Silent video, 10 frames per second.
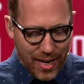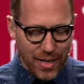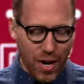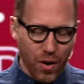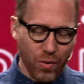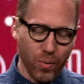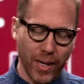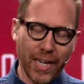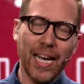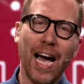no
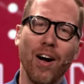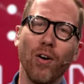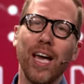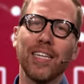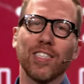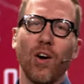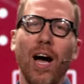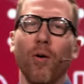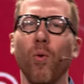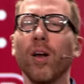really uh, okay so
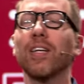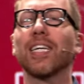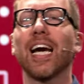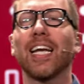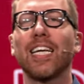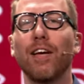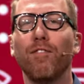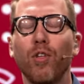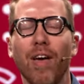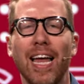i wanted to kind of
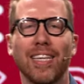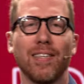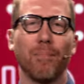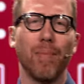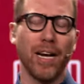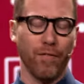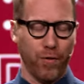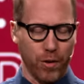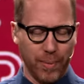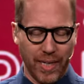give you that as a
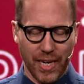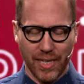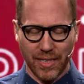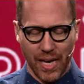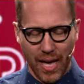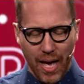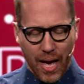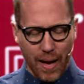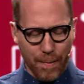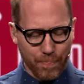metaphor because
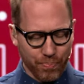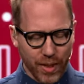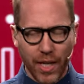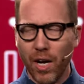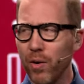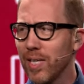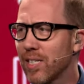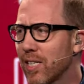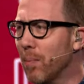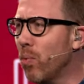um, you know, in
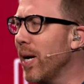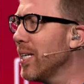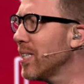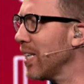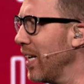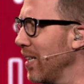some ways,